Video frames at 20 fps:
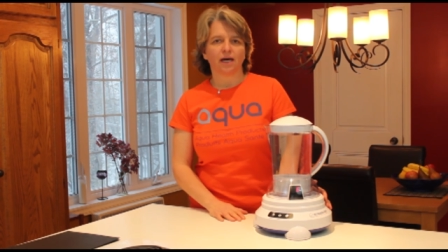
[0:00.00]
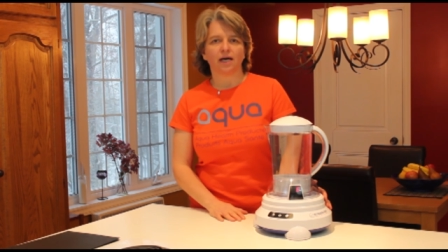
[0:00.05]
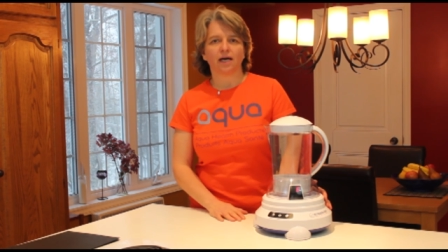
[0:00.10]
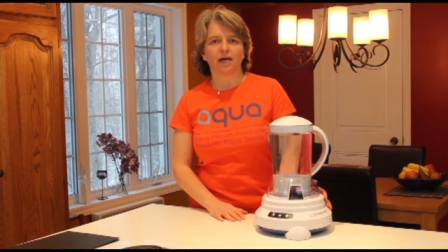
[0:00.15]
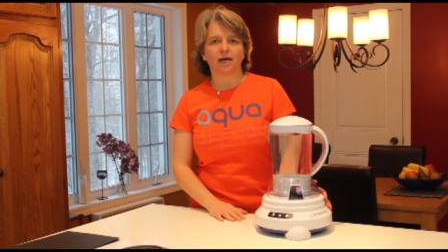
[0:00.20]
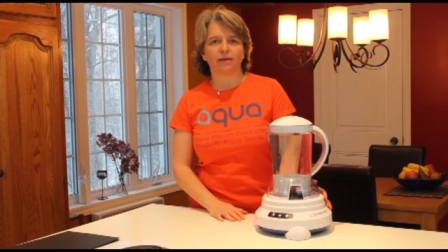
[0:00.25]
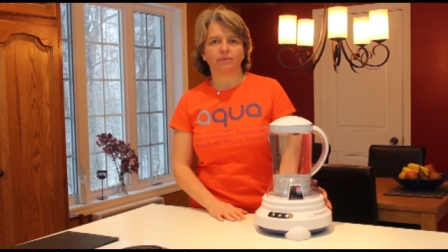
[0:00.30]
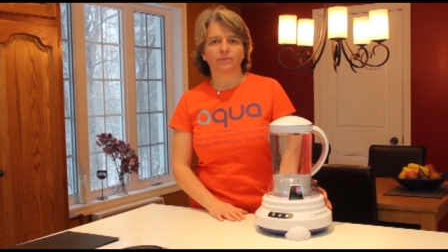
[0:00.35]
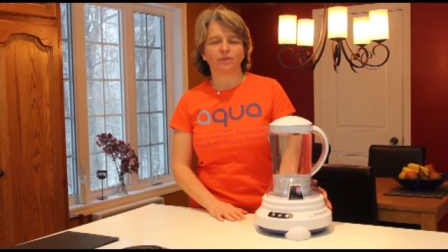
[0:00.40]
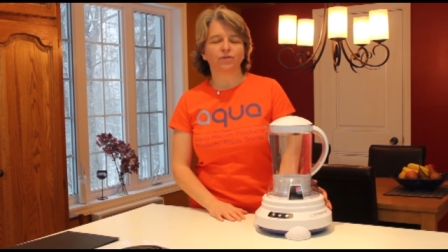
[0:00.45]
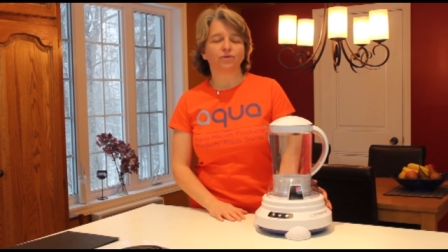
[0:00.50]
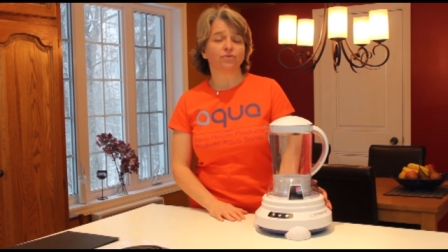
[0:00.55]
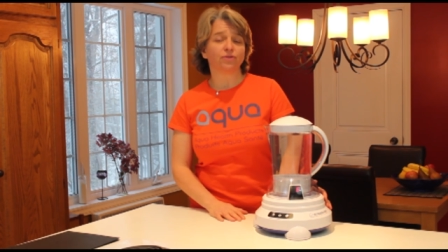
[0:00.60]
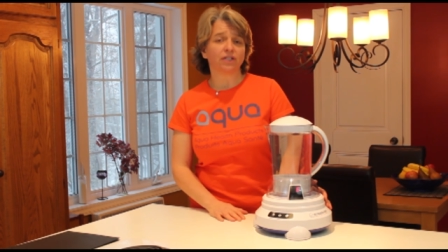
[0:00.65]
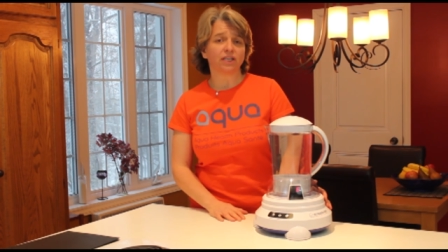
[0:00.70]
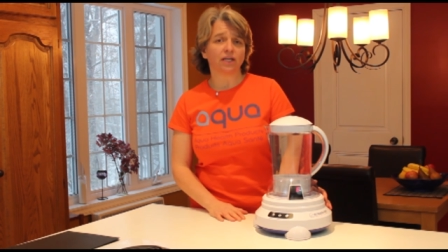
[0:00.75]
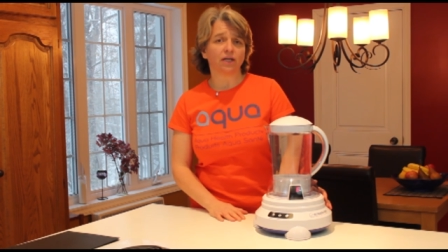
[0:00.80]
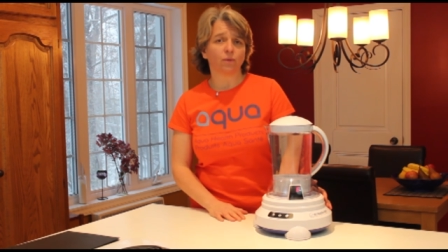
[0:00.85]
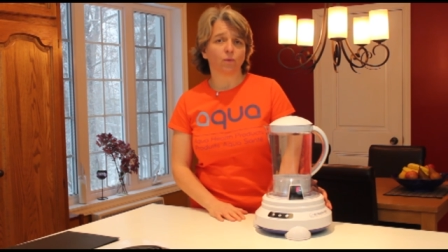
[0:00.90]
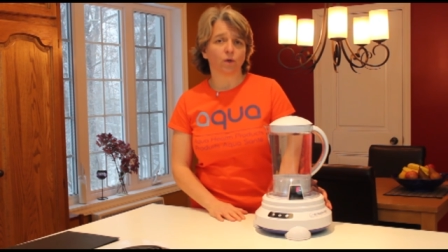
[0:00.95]
um, your
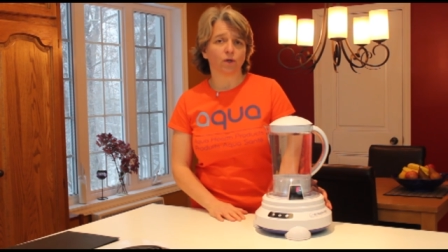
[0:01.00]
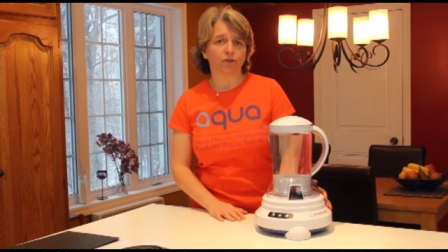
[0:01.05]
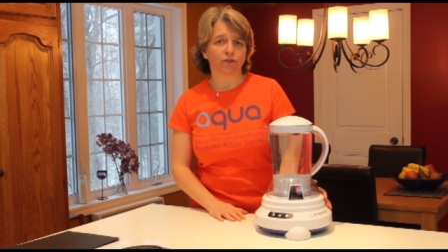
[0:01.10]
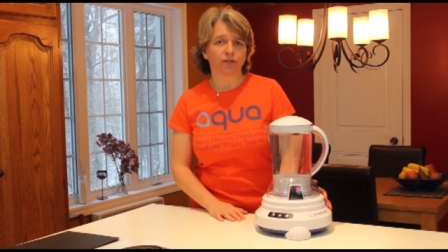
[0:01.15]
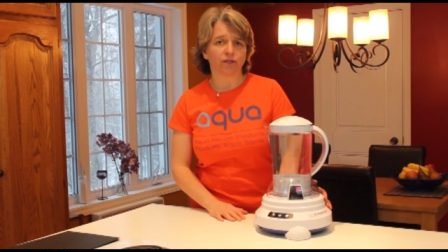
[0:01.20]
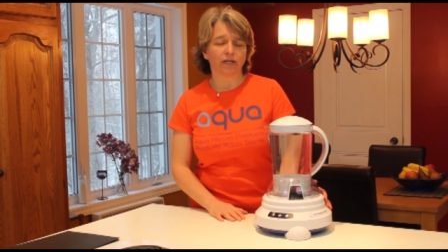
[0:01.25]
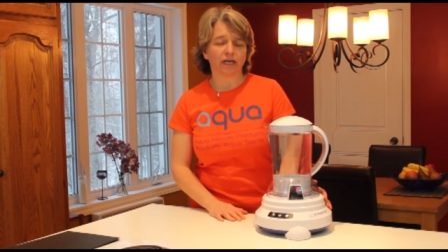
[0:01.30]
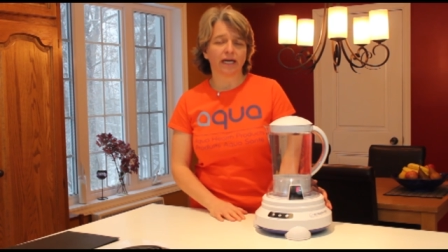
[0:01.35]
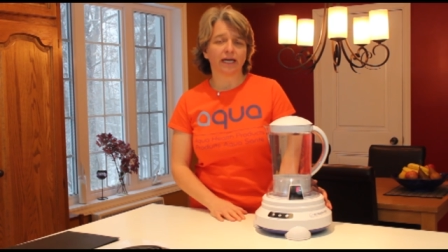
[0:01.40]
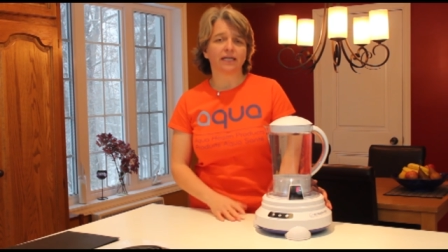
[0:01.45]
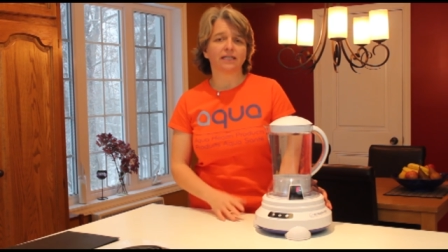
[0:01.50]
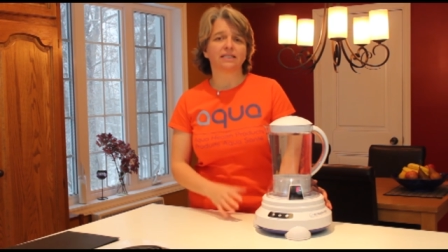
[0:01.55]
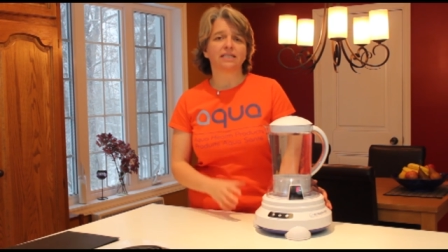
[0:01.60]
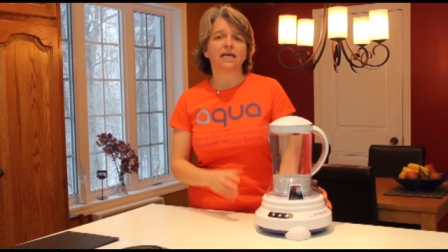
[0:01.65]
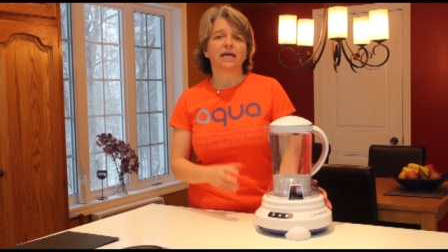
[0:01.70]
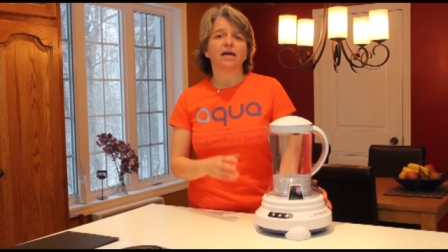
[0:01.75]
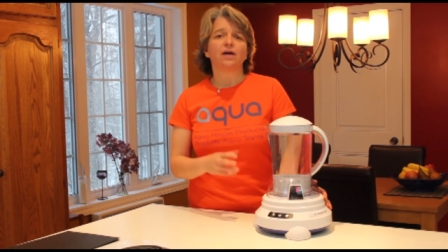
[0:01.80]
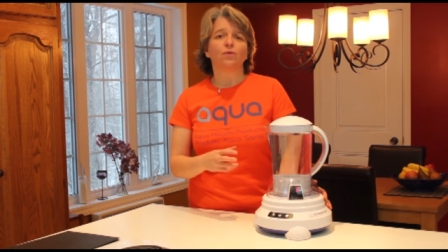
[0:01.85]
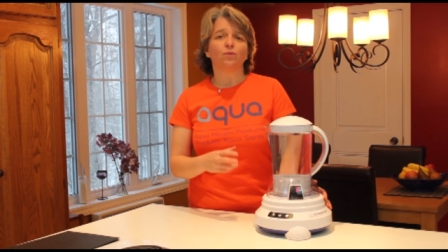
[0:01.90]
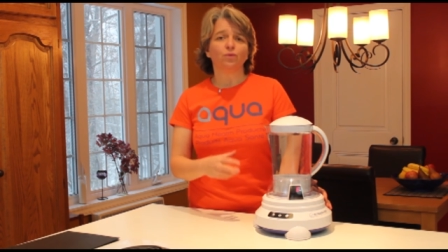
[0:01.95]
drinking water and
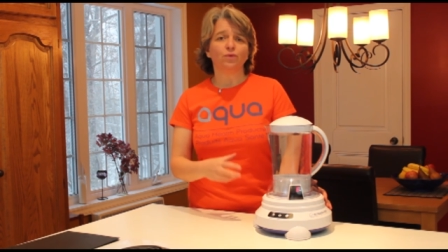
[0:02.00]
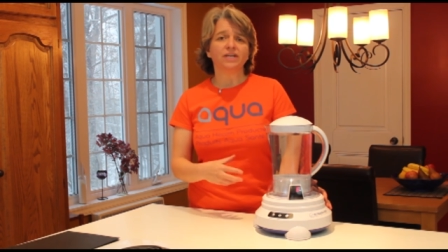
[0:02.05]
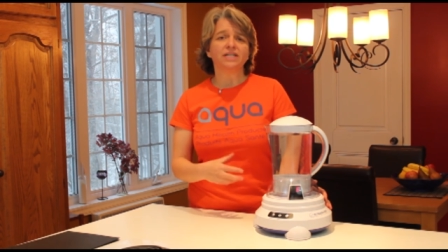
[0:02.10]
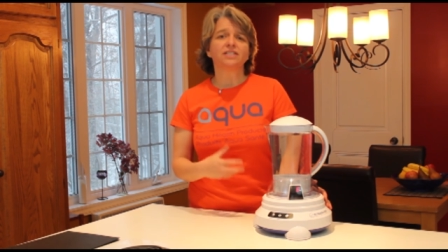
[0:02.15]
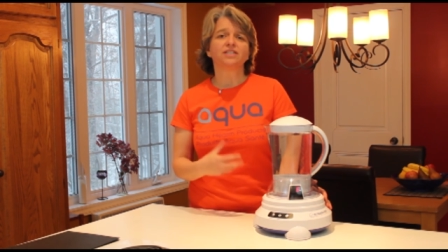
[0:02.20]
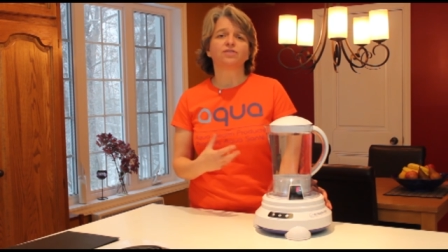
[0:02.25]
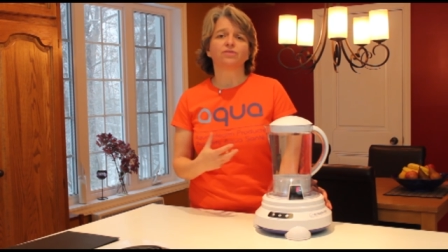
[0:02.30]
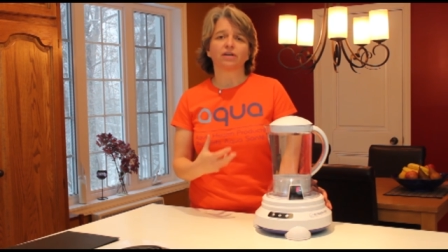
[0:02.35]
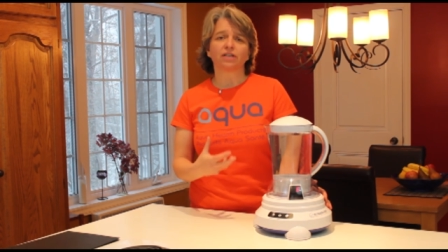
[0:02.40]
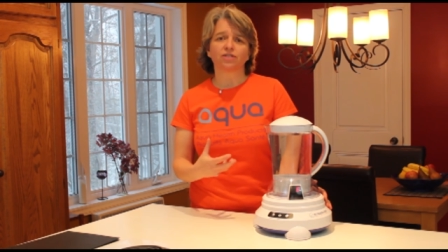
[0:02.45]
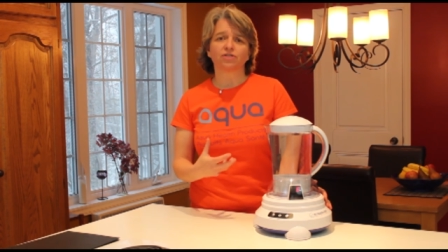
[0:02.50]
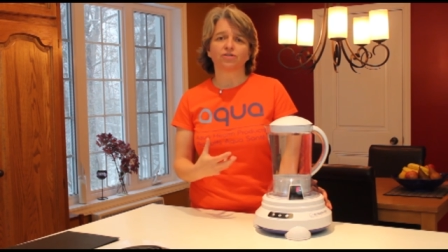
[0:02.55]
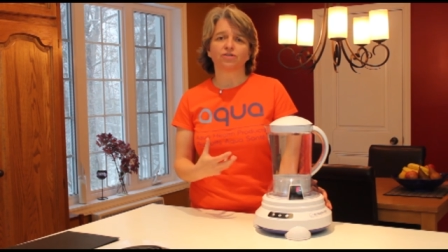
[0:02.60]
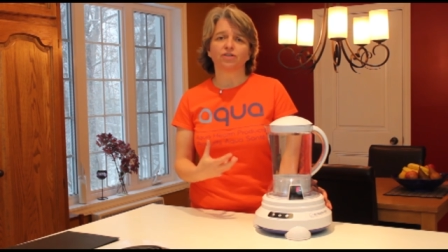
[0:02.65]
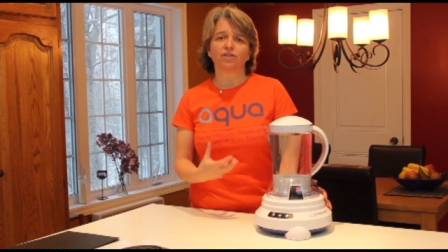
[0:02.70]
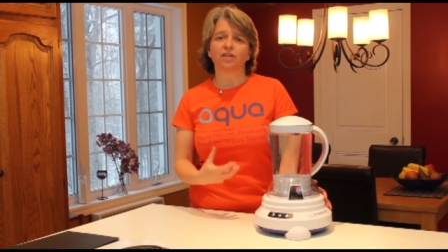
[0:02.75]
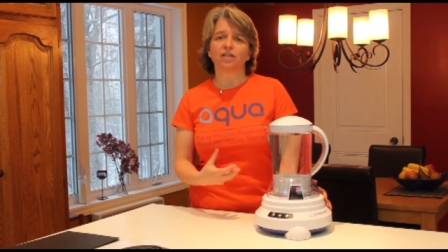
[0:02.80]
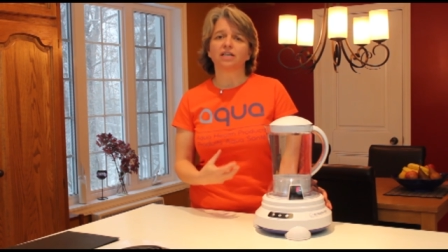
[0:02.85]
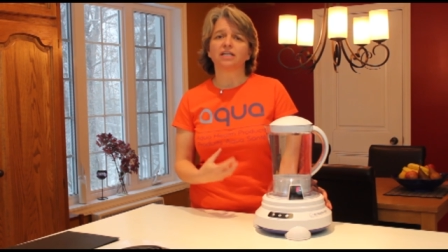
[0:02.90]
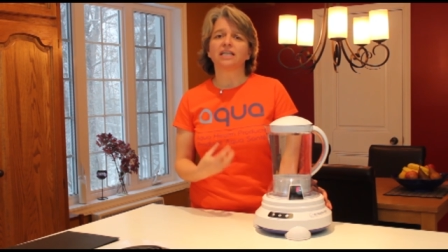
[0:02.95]

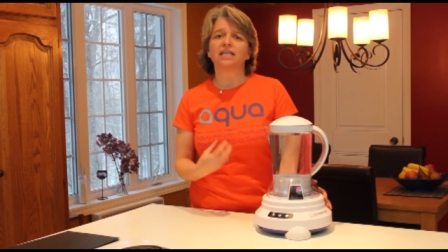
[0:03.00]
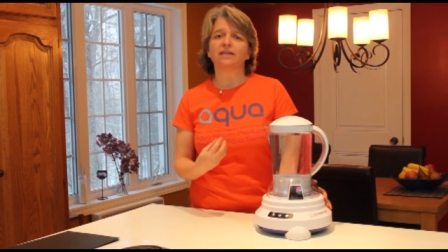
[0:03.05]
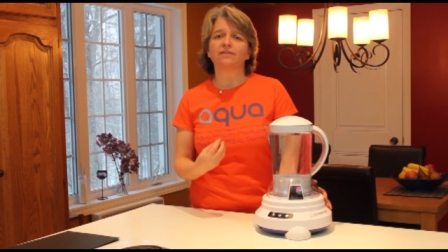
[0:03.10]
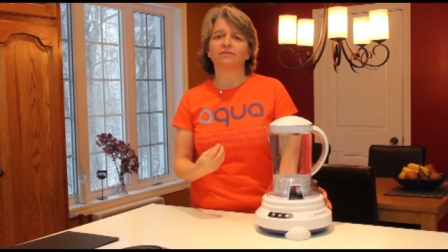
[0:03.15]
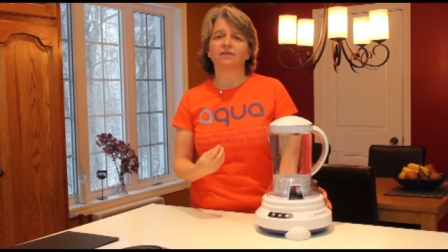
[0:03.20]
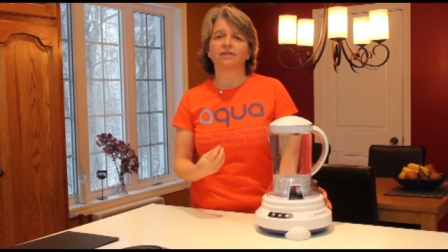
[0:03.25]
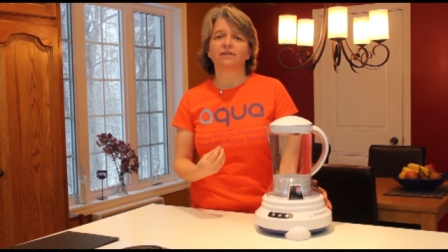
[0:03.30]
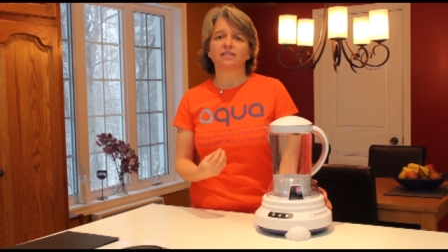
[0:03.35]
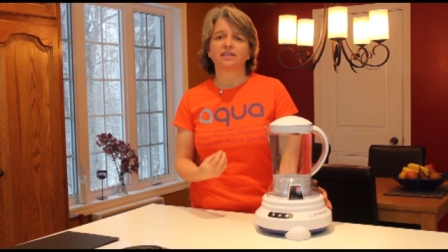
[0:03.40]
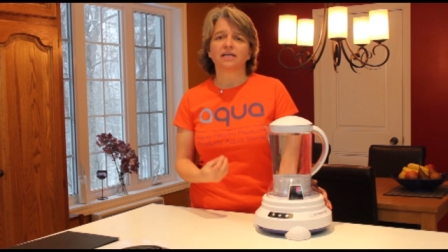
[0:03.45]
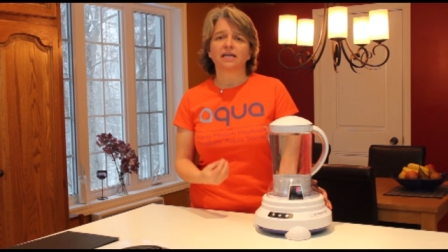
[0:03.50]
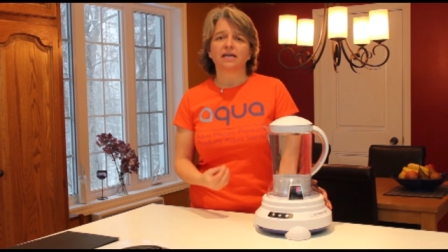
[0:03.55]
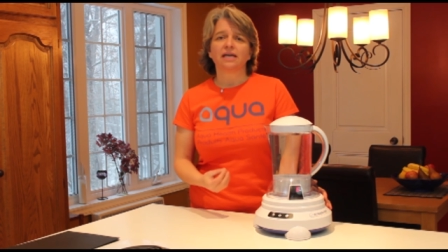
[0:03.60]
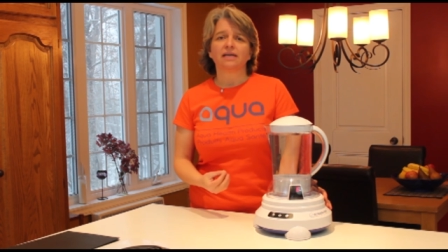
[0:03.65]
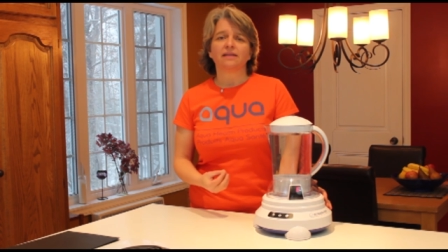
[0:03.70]
restructure it and give it